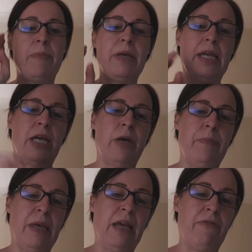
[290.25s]
in her
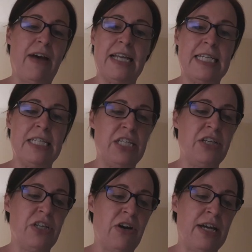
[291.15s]
big fat idiot
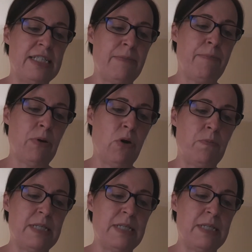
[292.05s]
eyes and plopped